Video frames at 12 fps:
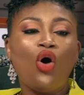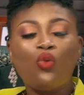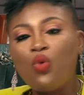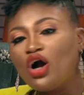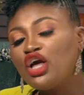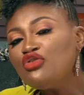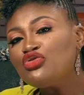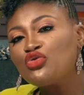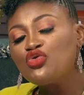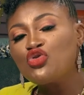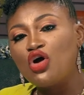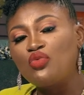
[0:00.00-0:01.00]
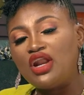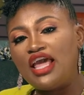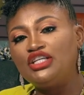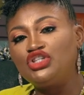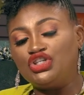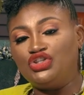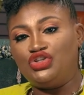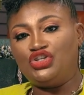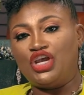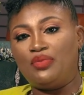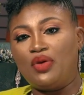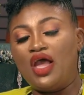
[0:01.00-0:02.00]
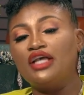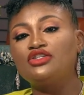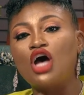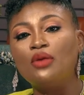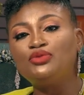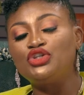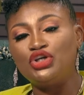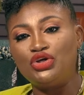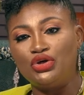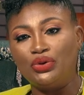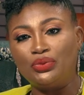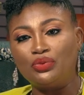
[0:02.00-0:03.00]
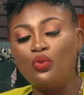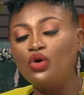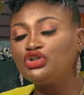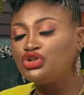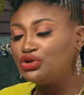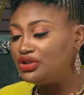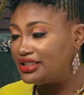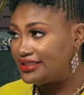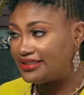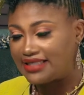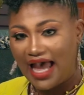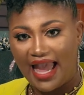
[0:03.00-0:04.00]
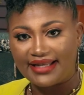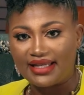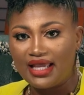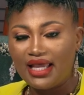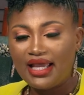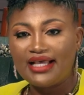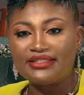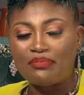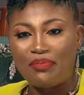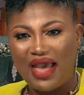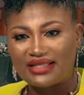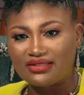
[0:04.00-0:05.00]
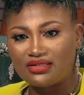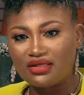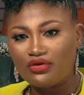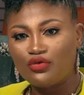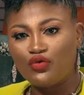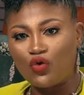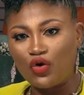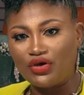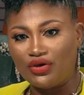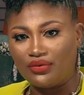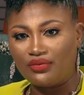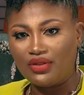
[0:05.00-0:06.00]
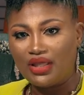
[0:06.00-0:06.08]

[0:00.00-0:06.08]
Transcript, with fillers: Walking through your relationship is up to you. What you decide is best for you.